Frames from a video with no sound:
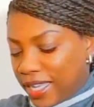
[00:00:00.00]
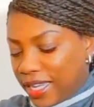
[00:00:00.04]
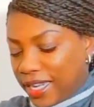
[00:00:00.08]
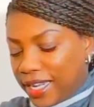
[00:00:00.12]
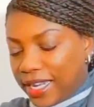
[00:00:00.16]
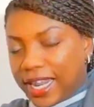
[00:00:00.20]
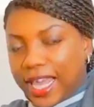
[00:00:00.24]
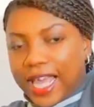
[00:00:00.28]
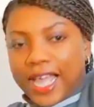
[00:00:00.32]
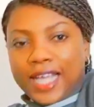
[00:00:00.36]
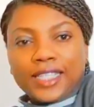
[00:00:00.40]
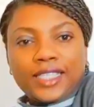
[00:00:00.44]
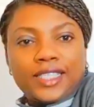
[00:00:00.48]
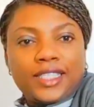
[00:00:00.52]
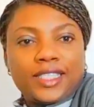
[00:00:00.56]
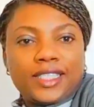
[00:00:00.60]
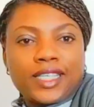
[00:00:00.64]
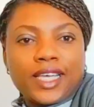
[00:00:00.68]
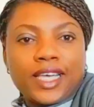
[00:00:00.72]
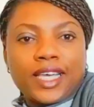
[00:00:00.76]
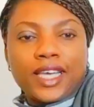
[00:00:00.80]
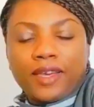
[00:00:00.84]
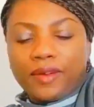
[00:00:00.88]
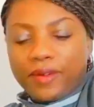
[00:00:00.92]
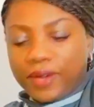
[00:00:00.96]
Let's
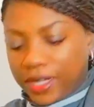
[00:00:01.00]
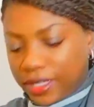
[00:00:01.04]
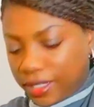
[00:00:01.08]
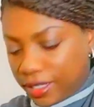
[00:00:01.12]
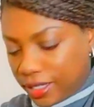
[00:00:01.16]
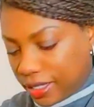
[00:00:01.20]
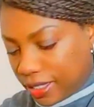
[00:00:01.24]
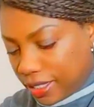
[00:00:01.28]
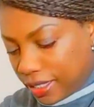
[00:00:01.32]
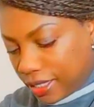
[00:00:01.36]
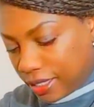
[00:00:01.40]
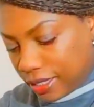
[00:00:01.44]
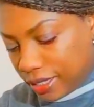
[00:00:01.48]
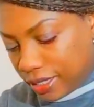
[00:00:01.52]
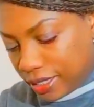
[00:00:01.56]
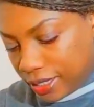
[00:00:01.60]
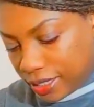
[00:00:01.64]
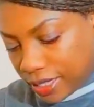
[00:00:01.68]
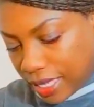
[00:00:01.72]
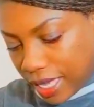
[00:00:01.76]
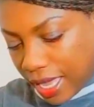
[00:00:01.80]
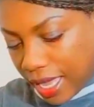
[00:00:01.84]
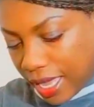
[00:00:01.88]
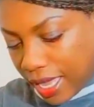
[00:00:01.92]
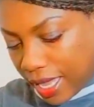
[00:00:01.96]
see what is
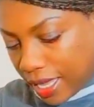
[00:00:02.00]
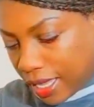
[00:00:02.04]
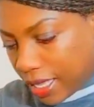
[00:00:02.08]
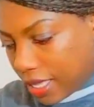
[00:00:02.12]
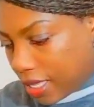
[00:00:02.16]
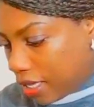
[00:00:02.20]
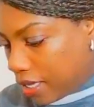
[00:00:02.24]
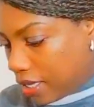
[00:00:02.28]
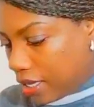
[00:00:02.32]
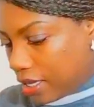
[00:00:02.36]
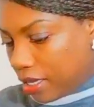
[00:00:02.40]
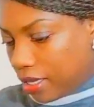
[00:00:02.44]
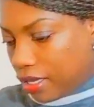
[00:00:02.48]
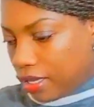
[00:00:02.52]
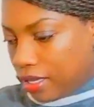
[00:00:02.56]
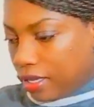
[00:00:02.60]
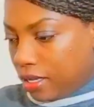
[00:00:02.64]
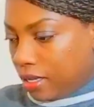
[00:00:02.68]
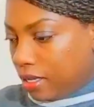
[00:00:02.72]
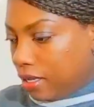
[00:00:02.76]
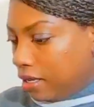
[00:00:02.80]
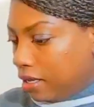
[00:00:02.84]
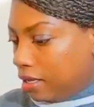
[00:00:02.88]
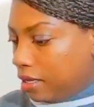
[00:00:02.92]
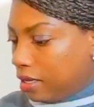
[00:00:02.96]
inside.
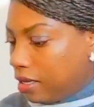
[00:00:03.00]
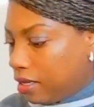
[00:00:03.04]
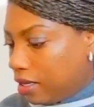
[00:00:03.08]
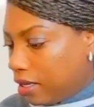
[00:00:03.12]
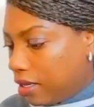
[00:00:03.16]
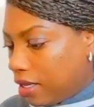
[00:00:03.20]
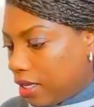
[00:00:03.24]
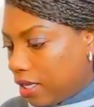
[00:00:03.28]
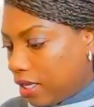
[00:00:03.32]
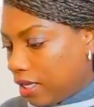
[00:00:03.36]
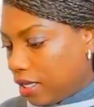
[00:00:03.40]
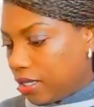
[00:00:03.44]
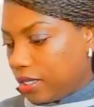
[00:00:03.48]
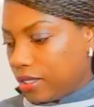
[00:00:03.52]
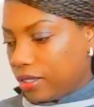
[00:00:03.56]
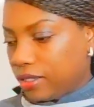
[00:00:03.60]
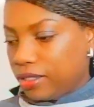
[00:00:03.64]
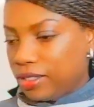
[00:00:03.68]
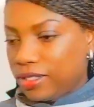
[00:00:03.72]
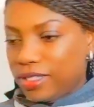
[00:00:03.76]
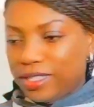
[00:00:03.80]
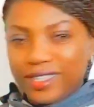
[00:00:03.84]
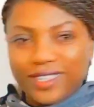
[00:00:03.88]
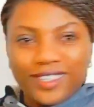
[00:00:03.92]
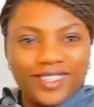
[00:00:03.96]
And
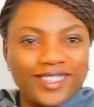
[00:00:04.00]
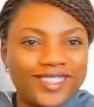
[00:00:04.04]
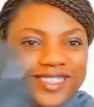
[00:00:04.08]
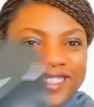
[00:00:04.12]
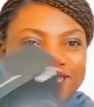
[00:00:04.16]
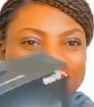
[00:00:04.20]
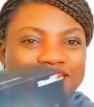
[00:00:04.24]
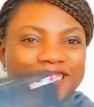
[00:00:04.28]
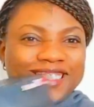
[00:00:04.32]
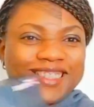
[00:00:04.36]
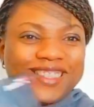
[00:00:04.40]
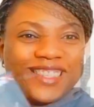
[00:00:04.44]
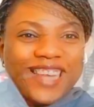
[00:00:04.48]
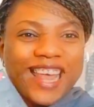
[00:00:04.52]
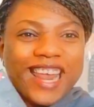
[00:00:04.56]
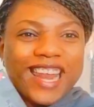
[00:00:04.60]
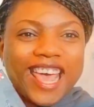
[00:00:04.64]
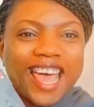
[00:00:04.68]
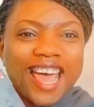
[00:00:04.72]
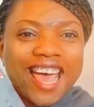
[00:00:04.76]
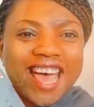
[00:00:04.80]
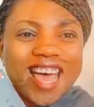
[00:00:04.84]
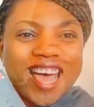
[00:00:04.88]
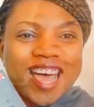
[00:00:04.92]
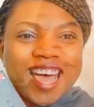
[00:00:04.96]

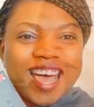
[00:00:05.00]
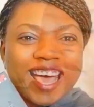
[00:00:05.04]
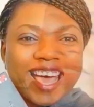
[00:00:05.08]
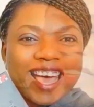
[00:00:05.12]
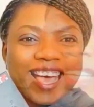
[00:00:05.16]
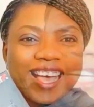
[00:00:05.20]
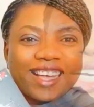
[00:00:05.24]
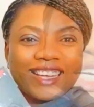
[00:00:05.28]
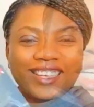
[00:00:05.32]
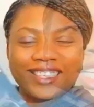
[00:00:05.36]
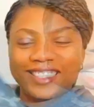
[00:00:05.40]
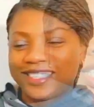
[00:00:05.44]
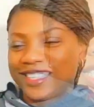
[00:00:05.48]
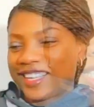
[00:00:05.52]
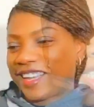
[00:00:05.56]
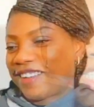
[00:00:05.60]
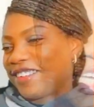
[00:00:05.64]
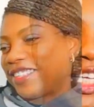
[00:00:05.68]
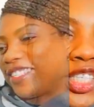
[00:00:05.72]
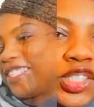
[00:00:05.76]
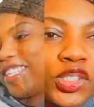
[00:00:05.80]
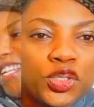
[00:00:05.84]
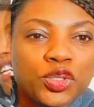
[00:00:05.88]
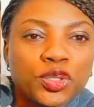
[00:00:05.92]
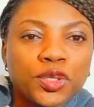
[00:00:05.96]
da-da! This is
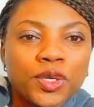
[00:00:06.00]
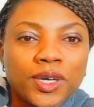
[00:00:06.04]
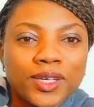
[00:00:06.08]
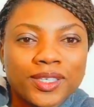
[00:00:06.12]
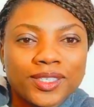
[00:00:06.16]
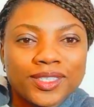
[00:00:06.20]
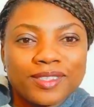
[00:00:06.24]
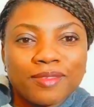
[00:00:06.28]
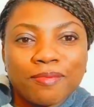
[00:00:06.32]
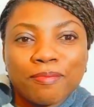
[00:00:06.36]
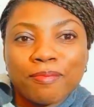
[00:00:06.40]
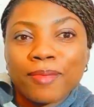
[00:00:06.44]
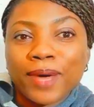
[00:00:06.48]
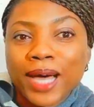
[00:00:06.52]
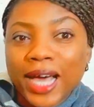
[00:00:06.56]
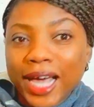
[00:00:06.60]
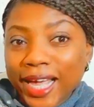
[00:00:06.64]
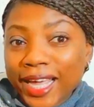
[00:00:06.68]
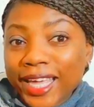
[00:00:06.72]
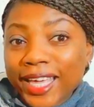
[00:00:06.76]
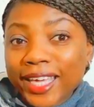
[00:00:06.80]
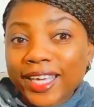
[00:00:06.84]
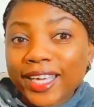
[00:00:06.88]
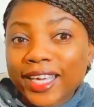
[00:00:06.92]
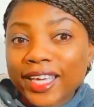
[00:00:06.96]
a Trust
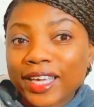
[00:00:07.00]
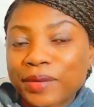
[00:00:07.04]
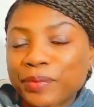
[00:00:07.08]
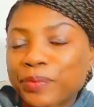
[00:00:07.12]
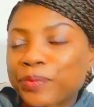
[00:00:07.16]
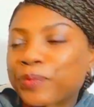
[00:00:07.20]
mic.